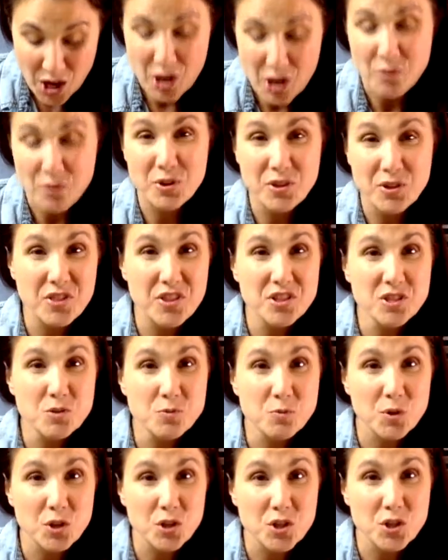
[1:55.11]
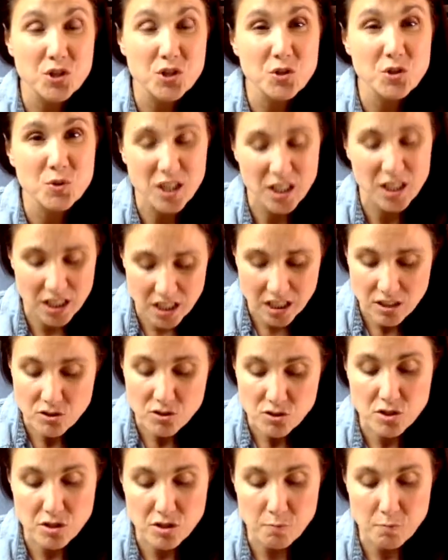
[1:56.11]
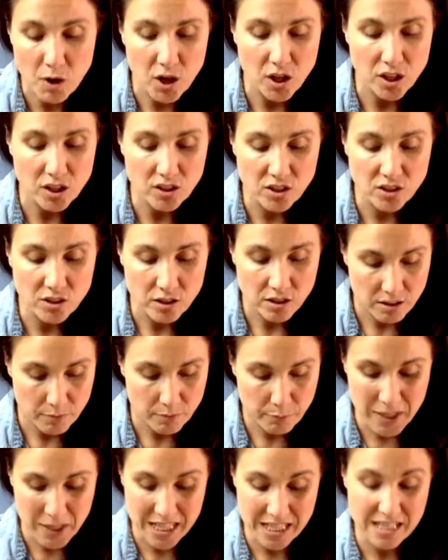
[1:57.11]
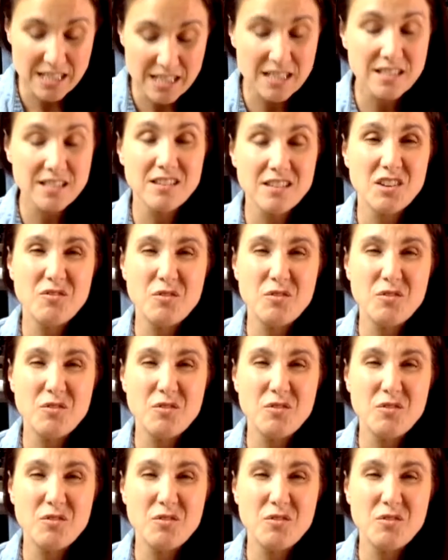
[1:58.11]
And with this, we're going to do it a little smaller pieces.